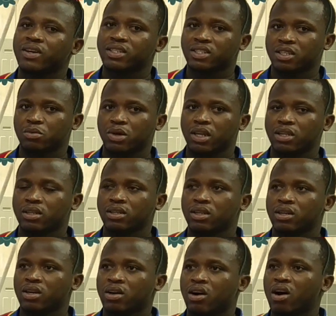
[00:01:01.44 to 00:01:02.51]
festival
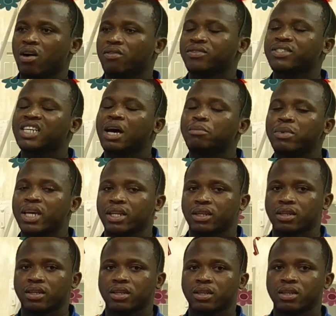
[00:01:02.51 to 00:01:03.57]
of Samhain,
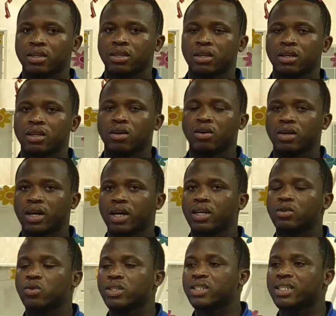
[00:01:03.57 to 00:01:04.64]

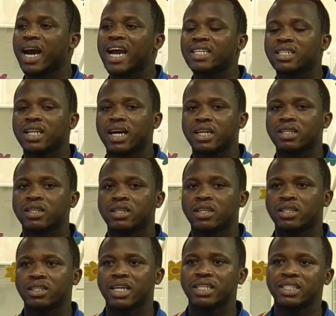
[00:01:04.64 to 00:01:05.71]
okay? It was in Iceland
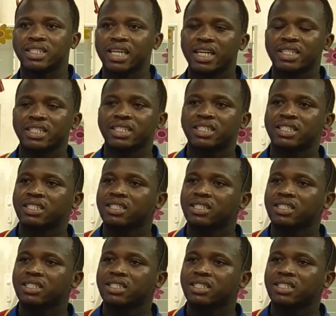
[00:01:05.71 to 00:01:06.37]
that the Celtics